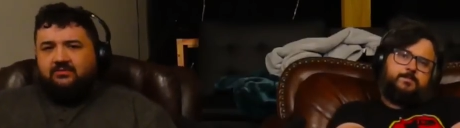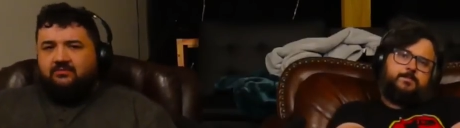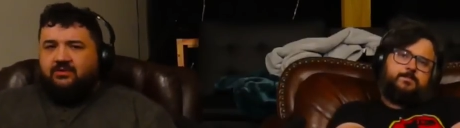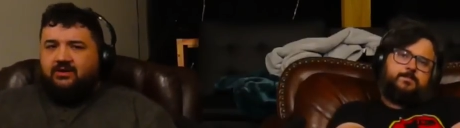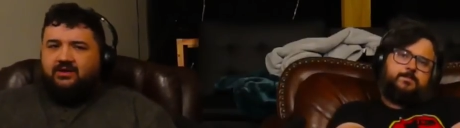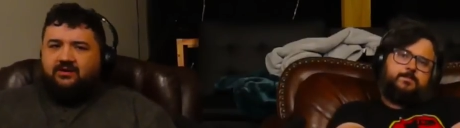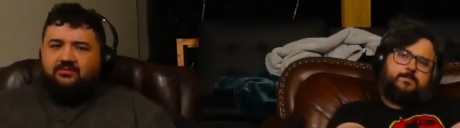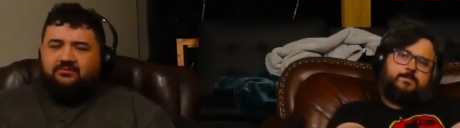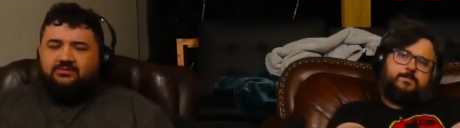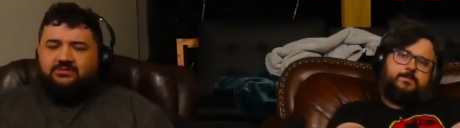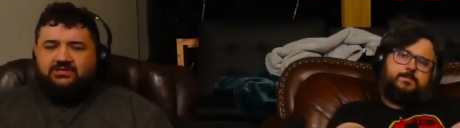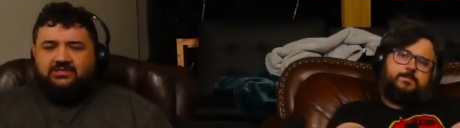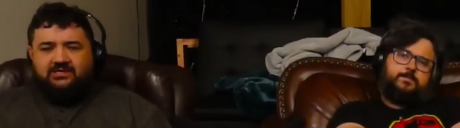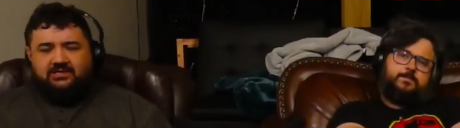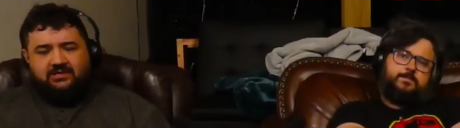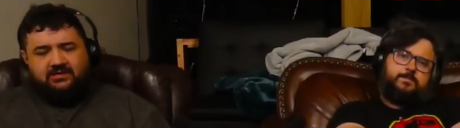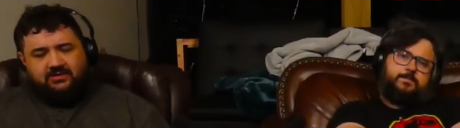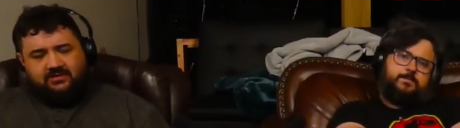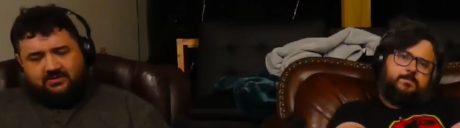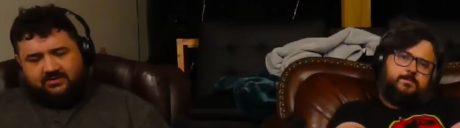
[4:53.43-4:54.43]
Speaker 1: But
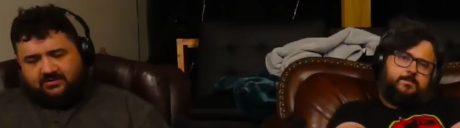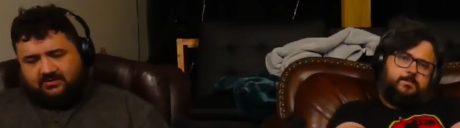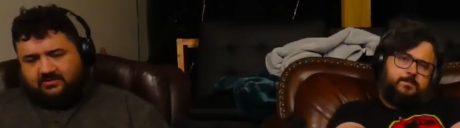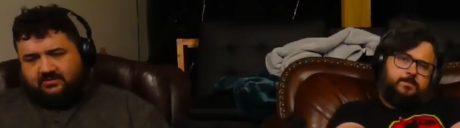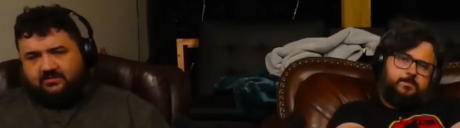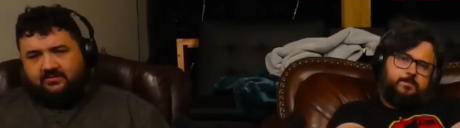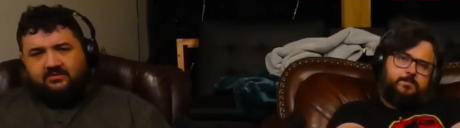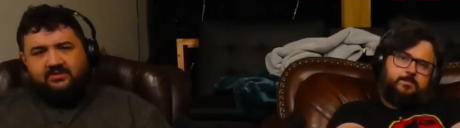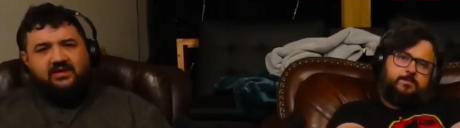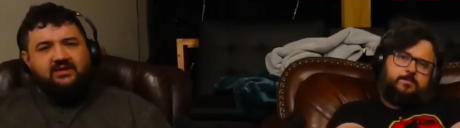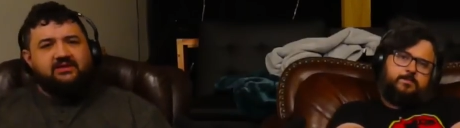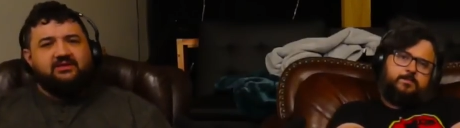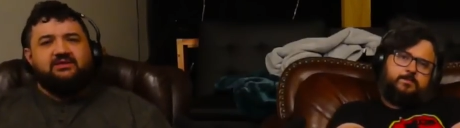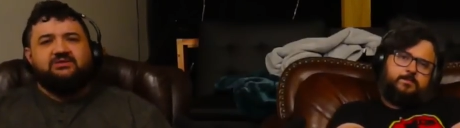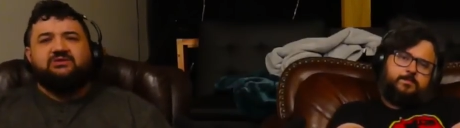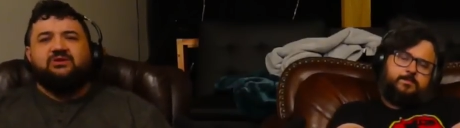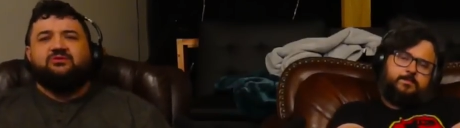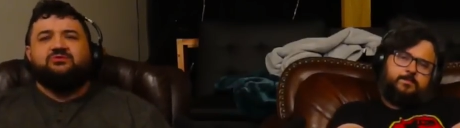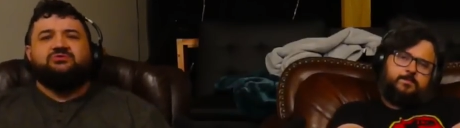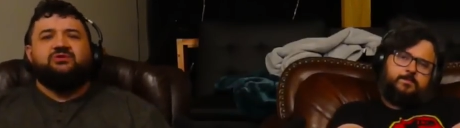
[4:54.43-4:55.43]
ugh, that
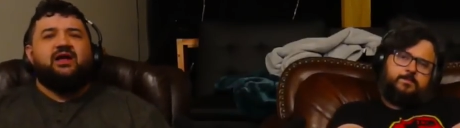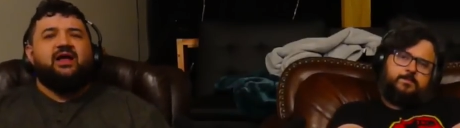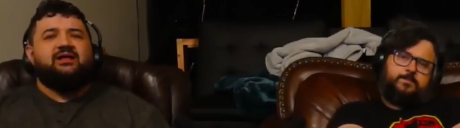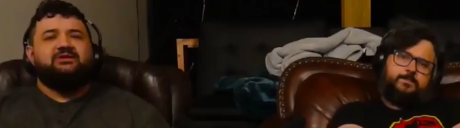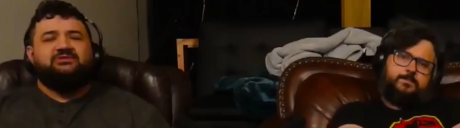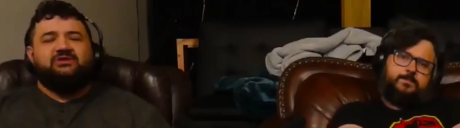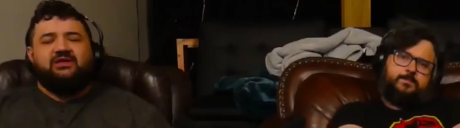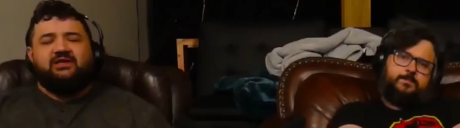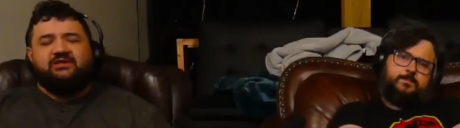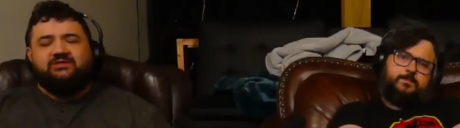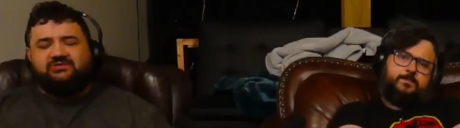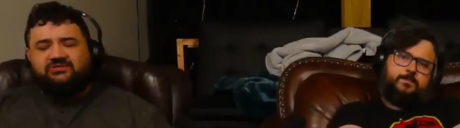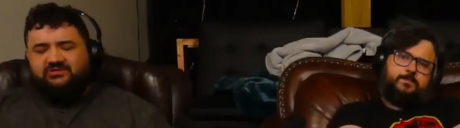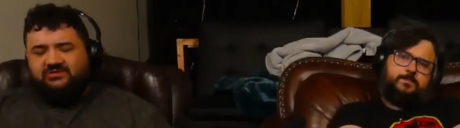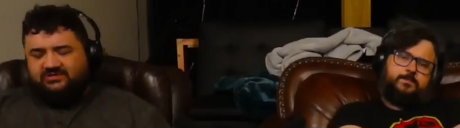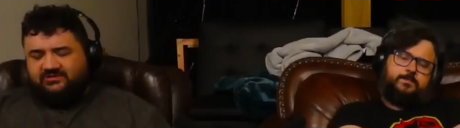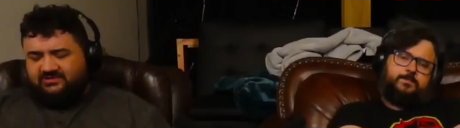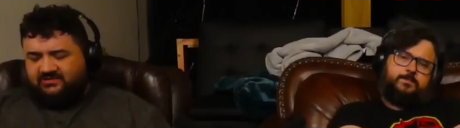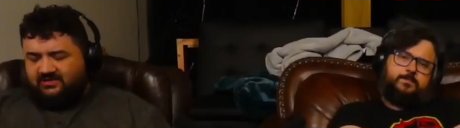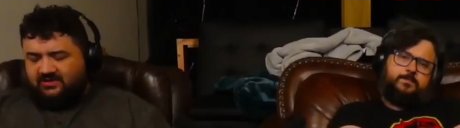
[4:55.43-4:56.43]
this whole tragedy has
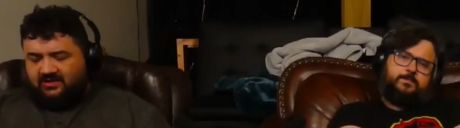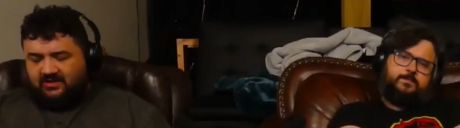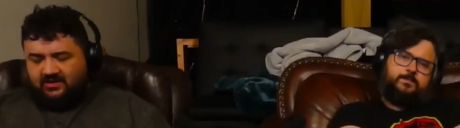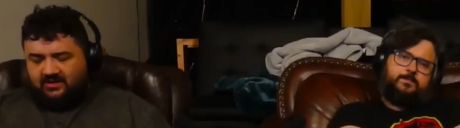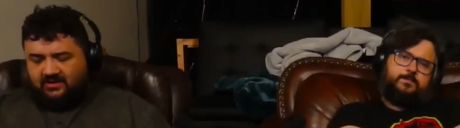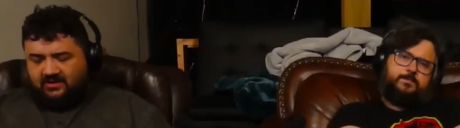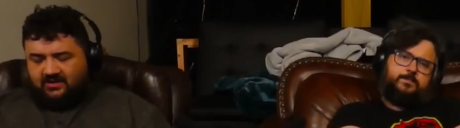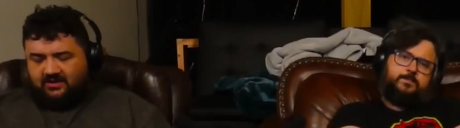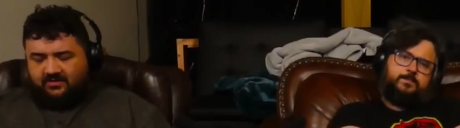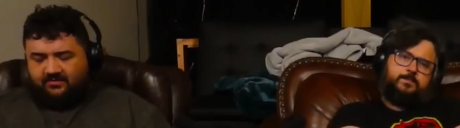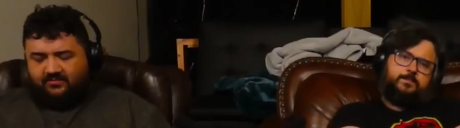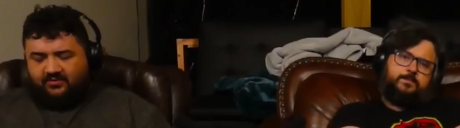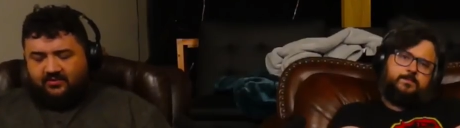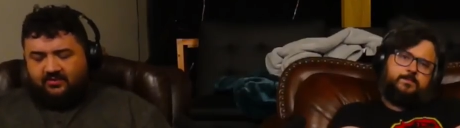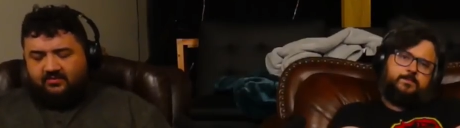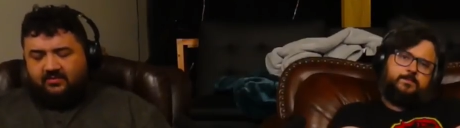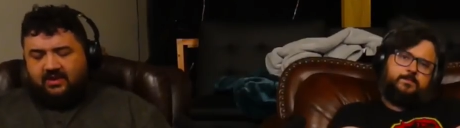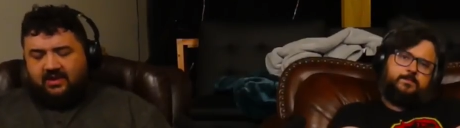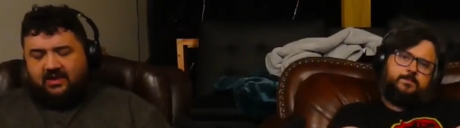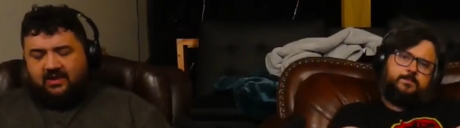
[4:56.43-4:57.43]
just
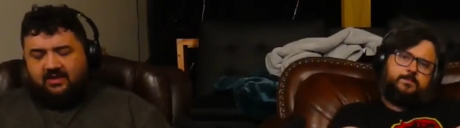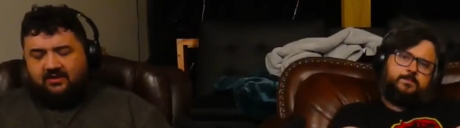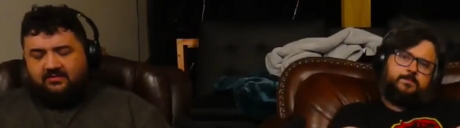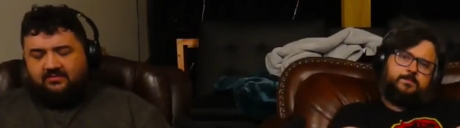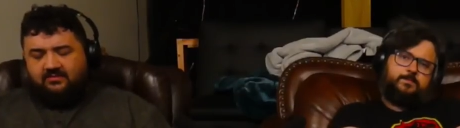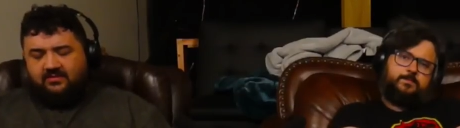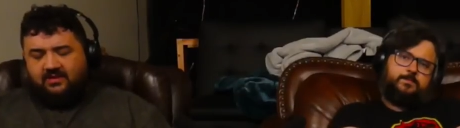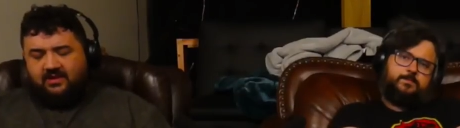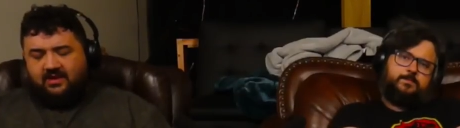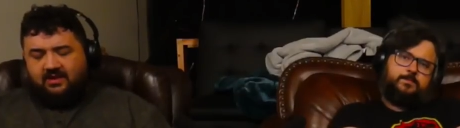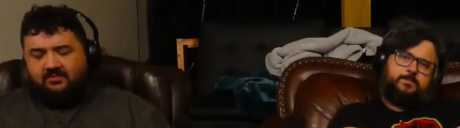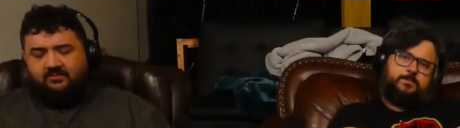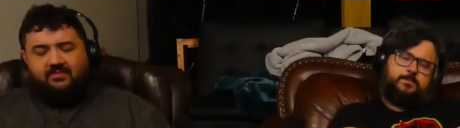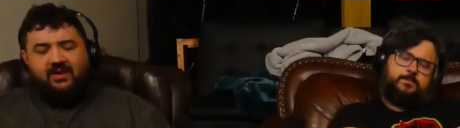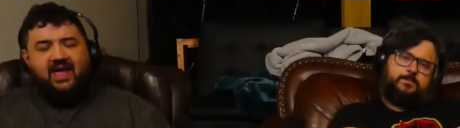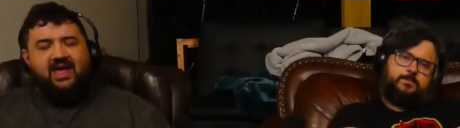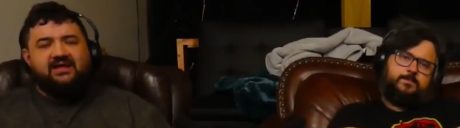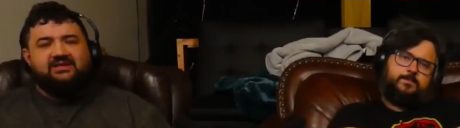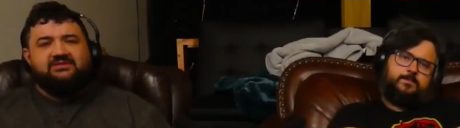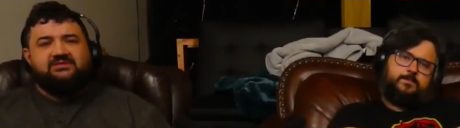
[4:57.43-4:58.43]
put me in
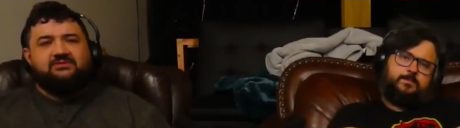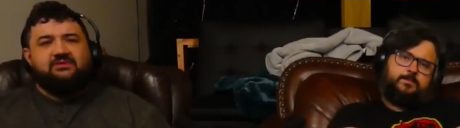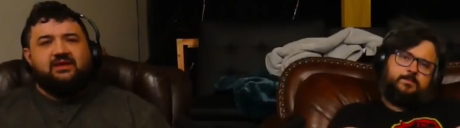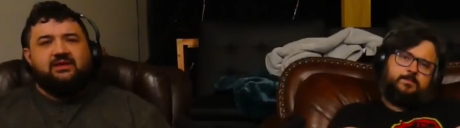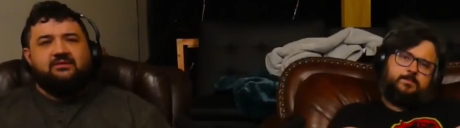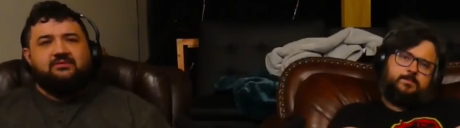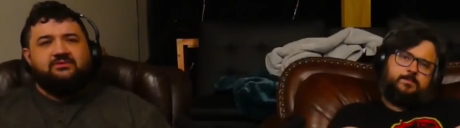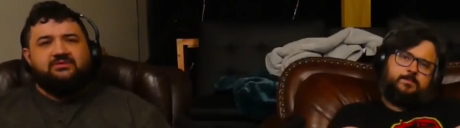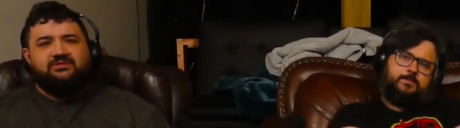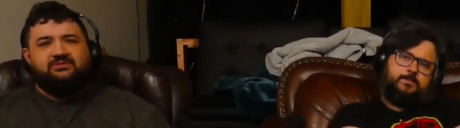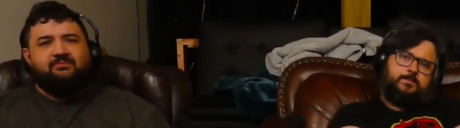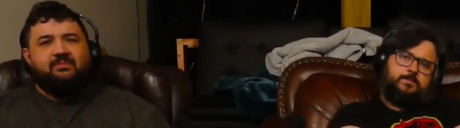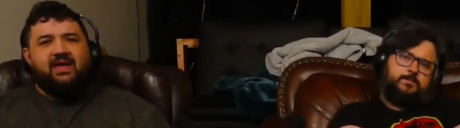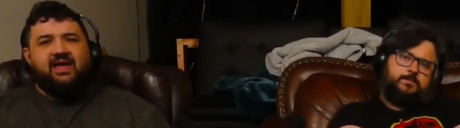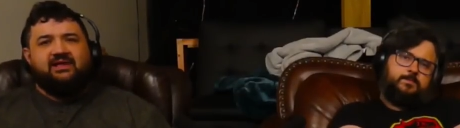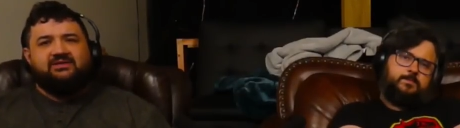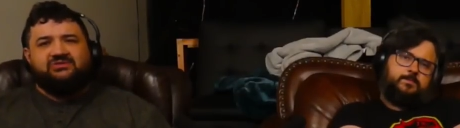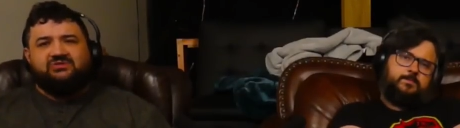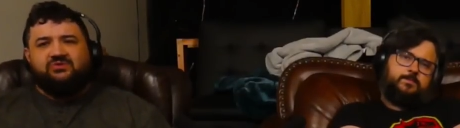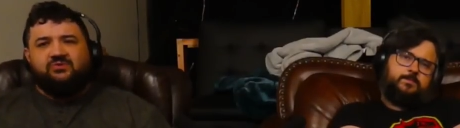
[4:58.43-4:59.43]
bad in just
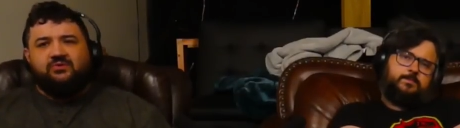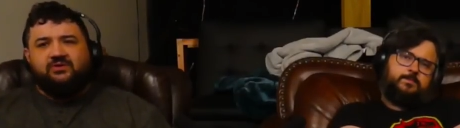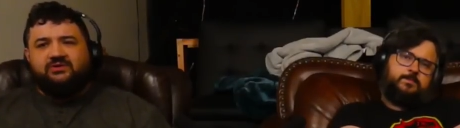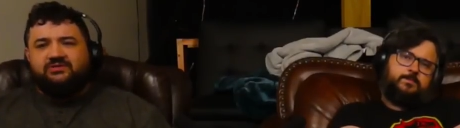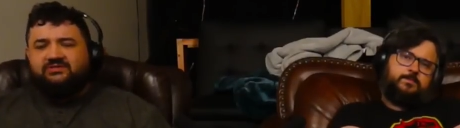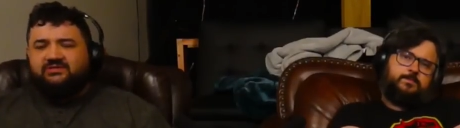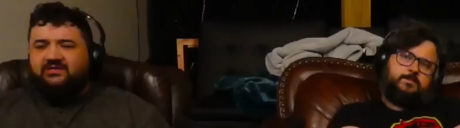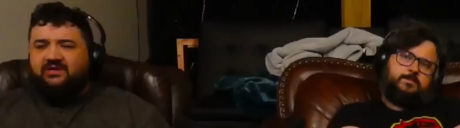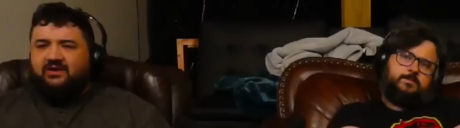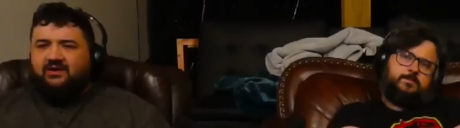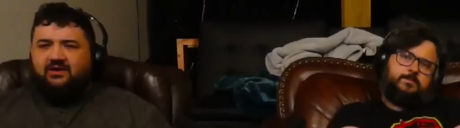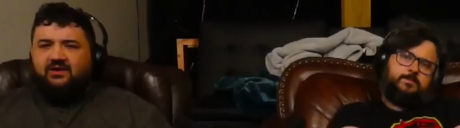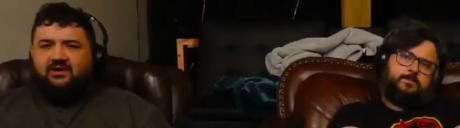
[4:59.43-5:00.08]
bad sorts.